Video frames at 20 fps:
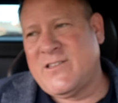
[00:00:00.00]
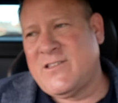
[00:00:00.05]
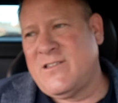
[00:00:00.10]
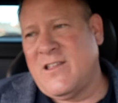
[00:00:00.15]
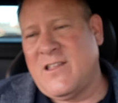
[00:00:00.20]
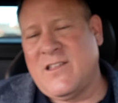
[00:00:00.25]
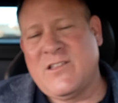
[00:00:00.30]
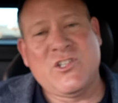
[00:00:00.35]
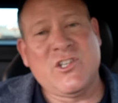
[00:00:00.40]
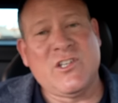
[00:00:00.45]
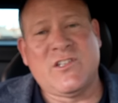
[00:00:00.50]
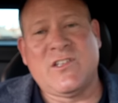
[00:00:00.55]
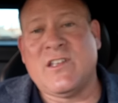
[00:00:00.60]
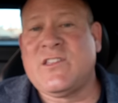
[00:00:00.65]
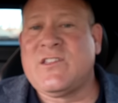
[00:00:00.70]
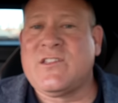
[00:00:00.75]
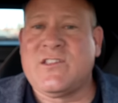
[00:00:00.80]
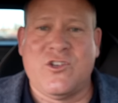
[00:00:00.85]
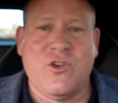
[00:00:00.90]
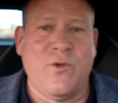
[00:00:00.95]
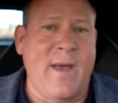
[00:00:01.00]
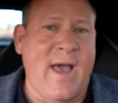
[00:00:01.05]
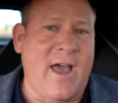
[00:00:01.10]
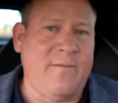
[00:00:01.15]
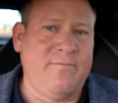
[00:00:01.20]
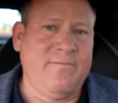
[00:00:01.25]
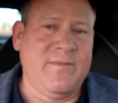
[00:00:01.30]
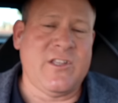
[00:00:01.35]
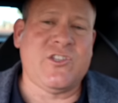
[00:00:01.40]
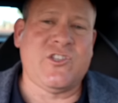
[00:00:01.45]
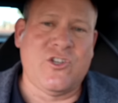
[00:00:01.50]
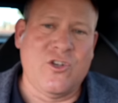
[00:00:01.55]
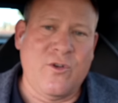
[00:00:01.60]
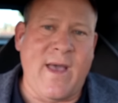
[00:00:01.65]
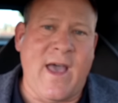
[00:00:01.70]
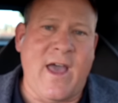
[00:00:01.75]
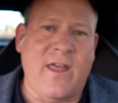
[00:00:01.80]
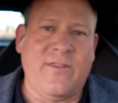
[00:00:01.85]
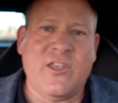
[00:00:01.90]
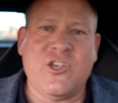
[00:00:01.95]
it's too bad. It's too
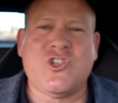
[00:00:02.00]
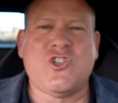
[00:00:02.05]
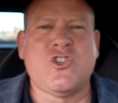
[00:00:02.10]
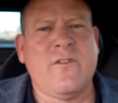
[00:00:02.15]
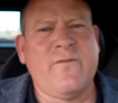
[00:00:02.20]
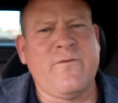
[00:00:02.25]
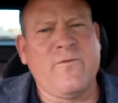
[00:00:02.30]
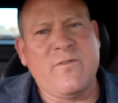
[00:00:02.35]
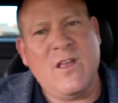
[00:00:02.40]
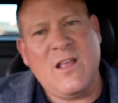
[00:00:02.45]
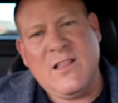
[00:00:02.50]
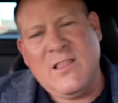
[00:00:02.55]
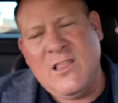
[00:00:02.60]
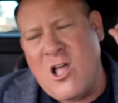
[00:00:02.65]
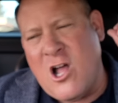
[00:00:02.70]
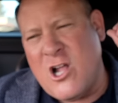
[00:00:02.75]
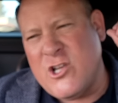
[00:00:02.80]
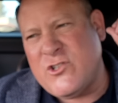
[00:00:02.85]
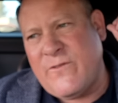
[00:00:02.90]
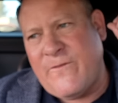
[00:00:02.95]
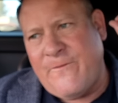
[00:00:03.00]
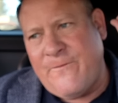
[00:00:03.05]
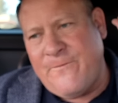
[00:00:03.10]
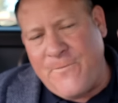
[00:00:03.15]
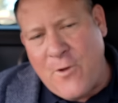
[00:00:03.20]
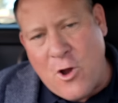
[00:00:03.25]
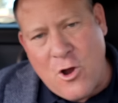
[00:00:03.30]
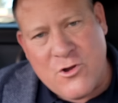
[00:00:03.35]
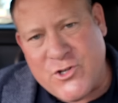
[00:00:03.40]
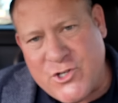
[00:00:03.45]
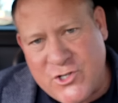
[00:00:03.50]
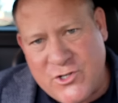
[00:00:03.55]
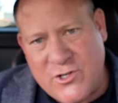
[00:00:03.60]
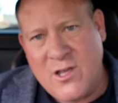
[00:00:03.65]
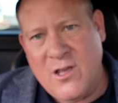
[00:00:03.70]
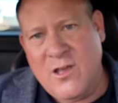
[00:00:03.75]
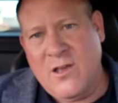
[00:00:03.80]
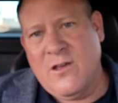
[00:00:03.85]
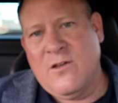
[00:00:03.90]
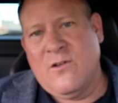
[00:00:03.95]
bad. They should have launched first
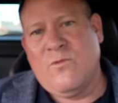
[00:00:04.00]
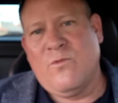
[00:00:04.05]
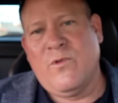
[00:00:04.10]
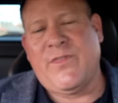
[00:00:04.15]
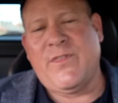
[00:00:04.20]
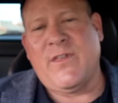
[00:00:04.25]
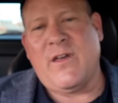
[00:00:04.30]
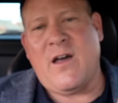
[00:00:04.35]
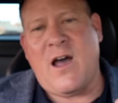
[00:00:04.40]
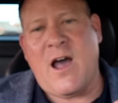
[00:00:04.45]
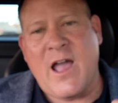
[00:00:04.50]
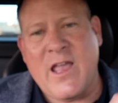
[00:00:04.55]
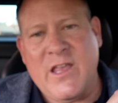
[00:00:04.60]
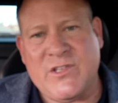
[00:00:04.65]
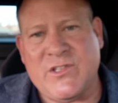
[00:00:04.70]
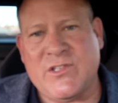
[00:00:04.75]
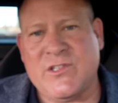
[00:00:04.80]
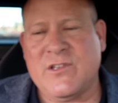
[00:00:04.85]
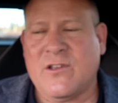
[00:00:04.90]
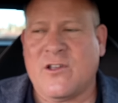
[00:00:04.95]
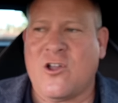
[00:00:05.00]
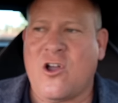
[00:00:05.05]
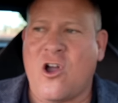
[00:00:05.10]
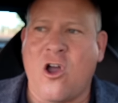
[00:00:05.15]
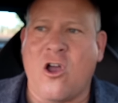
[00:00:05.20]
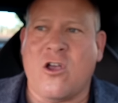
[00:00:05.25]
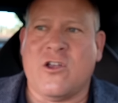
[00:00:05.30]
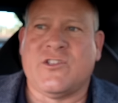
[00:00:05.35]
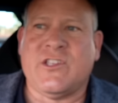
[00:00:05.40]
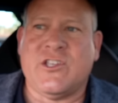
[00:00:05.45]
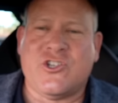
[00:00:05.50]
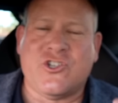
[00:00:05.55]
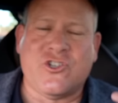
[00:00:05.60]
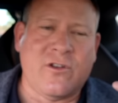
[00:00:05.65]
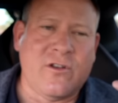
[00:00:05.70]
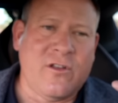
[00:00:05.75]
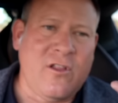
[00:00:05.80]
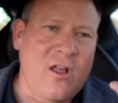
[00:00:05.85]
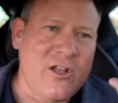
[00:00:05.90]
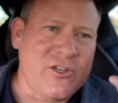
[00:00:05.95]
with the ICE cars. They
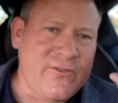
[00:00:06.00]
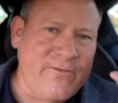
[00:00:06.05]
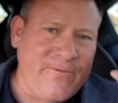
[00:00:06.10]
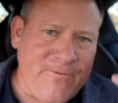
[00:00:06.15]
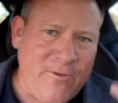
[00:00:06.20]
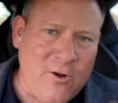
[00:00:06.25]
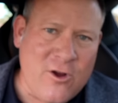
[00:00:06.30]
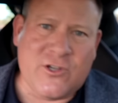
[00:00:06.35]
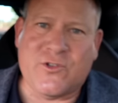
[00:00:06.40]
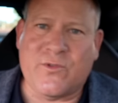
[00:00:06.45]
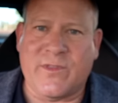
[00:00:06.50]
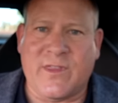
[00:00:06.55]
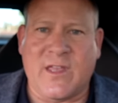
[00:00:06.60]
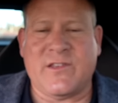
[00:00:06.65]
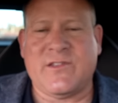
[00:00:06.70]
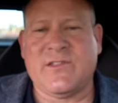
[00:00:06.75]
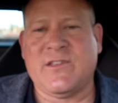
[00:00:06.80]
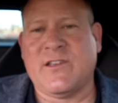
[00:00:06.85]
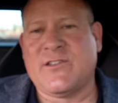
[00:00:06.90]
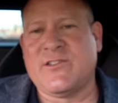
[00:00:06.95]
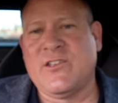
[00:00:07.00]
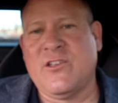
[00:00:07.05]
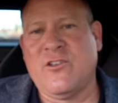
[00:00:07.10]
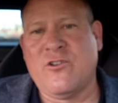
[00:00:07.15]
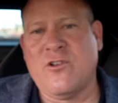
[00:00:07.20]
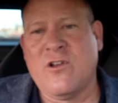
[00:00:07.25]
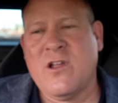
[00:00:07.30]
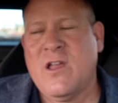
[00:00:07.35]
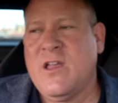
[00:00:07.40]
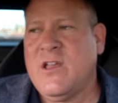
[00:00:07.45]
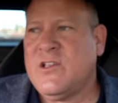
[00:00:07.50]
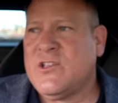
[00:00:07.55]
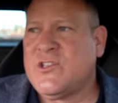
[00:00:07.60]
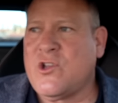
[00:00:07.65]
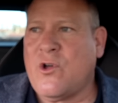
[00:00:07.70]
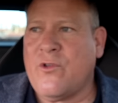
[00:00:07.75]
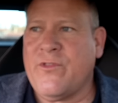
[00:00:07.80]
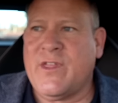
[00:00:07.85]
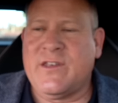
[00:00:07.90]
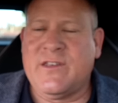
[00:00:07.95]
should have launched first with that six cylinder,
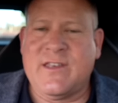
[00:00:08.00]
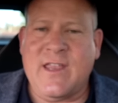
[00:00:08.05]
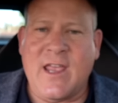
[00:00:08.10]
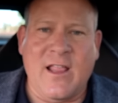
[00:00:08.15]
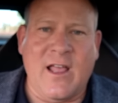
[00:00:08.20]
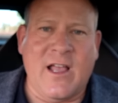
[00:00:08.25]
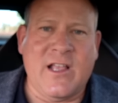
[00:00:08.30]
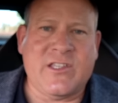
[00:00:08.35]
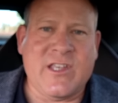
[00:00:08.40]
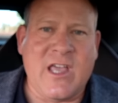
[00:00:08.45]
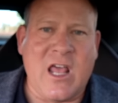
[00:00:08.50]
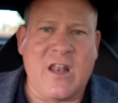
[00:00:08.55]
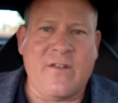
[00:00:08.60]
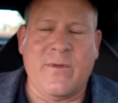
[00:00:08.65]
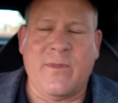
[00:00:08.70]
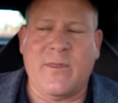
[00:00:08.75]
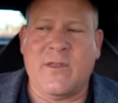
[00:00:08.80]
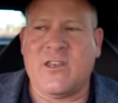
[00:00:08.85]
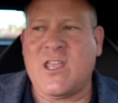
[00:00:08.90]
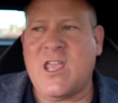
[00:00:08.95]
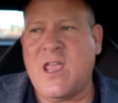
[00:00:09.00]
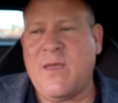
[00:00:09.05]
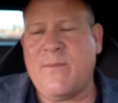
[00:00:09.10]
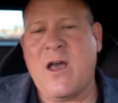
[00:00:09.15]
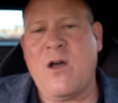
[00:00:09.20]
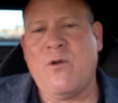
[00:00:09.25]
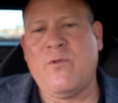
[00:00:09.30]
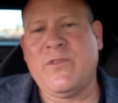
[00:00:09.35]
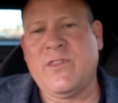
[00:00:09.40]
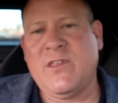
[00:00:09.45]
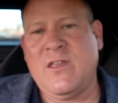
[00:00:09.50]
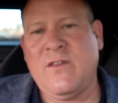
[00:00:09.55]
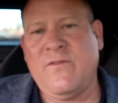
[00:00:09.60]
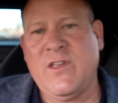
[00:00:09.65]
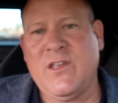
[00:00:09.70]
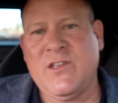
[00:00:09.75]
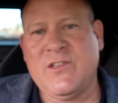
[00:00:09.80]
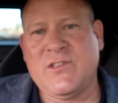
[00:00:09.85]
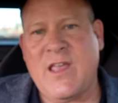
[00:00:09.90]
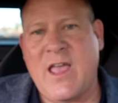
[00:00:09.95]
sold the daylights out of them, and then came out with the
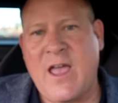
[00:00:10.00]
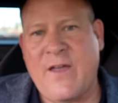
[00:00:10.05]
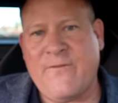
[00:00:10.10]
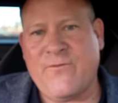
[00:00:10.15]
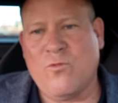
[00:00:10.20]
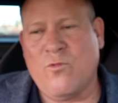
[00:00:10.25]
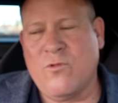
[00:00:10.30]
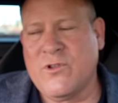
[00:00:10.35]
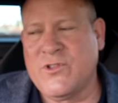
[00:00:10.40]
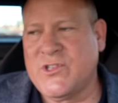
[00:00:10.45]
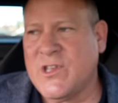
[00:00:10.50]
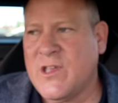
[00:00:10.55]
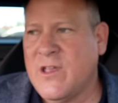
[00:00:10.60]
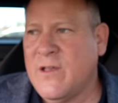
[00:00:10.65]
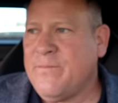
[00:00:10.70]
EVs afterwards.